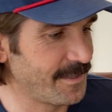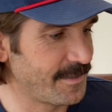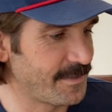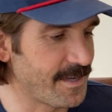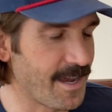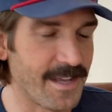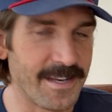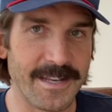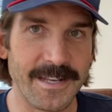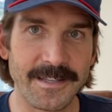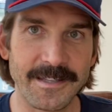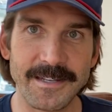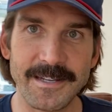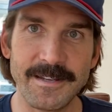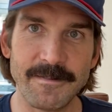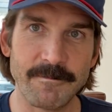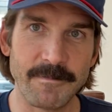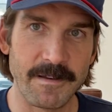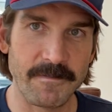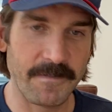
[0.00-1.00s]
Don
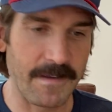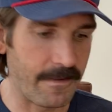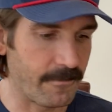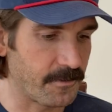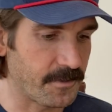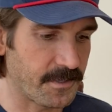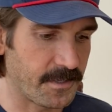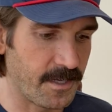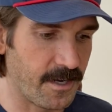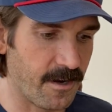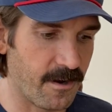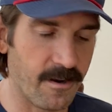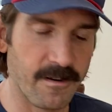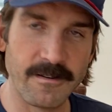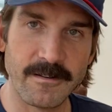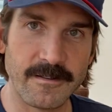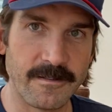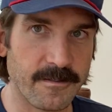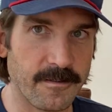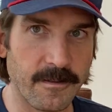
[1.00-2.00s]
Henley, my favorite
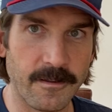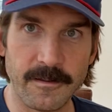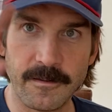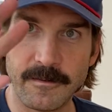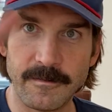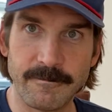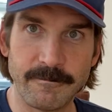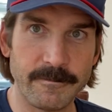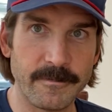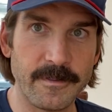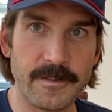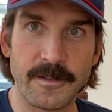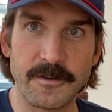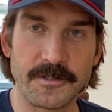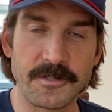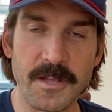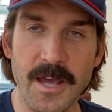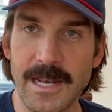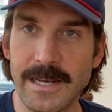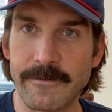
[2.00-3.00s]
singer.
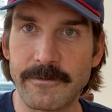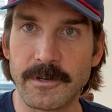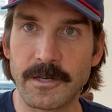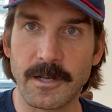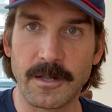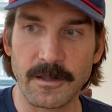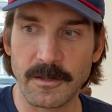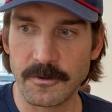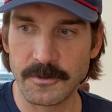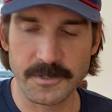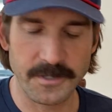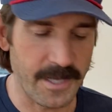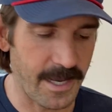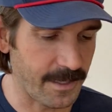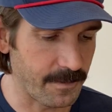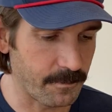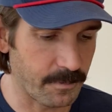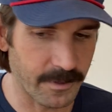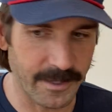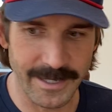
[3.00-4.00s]
There's not even a close
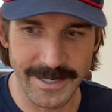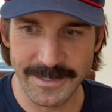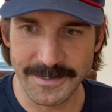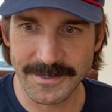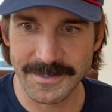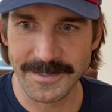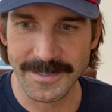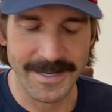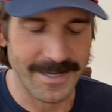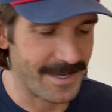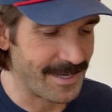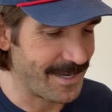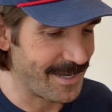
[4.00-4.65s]
second place.